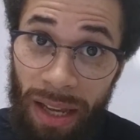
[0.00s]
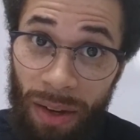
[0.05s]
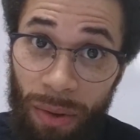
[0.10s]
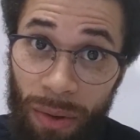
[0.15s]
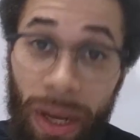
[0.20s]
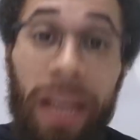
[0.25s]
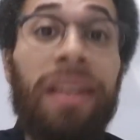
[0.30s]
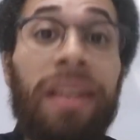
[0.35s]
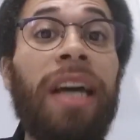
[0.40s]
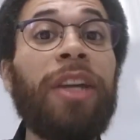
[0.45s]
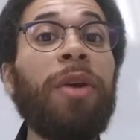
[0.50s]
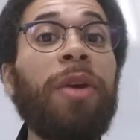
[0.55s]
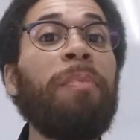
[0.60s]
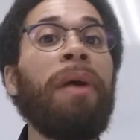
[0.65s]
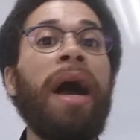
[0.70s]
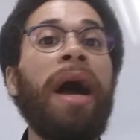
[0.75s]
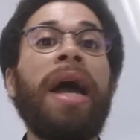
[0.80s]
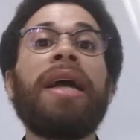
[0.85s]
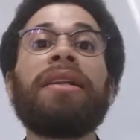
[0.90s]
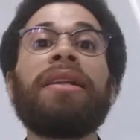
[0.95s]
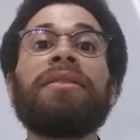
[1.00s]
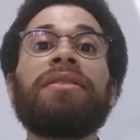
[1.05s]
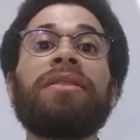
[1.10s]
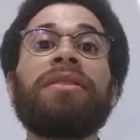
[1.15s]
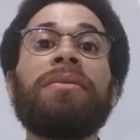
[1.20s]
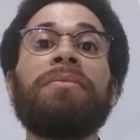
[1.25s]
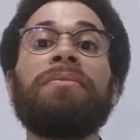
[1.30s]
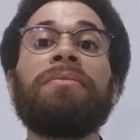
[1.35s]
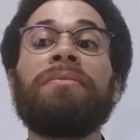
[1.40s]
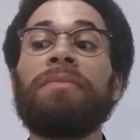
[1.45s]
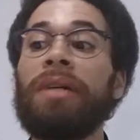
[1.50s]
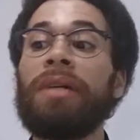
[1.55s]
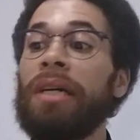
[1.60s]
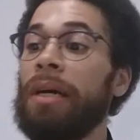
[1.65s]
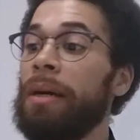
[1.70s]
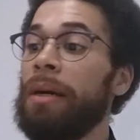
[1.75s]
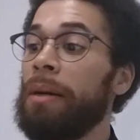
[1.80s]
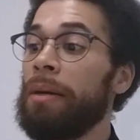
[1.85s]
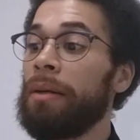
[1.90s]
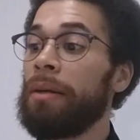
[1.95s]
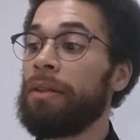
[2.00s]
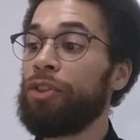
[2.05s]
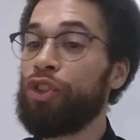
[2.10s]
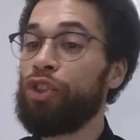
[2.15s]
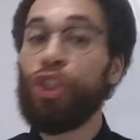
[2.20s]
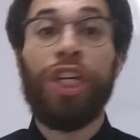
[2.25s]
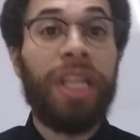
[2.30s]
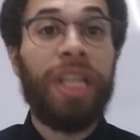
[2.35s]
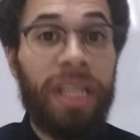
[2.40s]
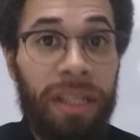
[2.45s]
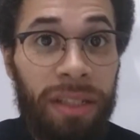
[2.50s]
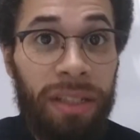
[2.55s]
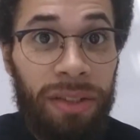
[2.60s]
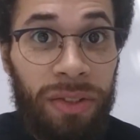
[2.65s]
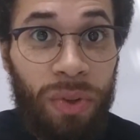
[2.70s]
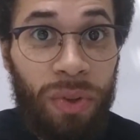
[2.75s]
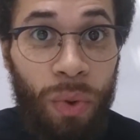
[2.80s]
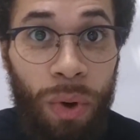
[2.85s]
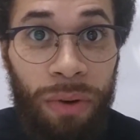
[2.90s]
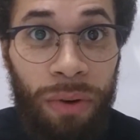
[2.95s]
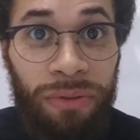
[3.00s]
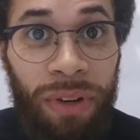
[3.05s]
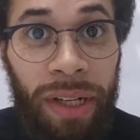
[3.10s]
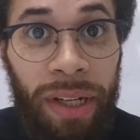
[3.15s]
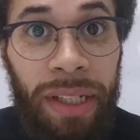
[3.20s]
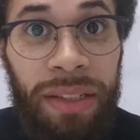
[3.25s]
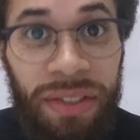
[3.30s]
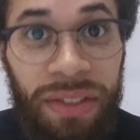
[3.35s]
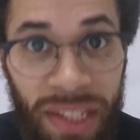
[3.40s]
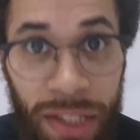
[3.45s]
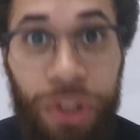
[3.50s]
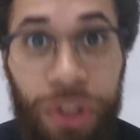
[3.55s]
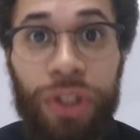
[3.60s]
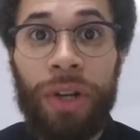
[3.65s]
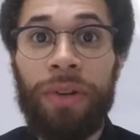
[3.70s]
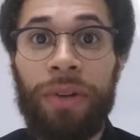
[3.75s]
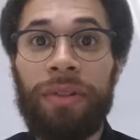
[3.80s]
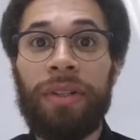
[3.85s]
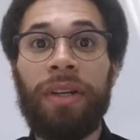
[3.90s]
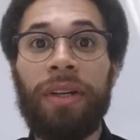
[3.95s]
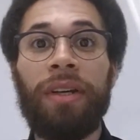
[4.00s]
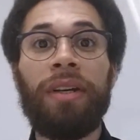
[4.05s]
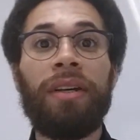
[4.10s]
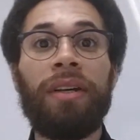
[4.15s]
Okay, like you're buying some jeans or a fucking t-shirt.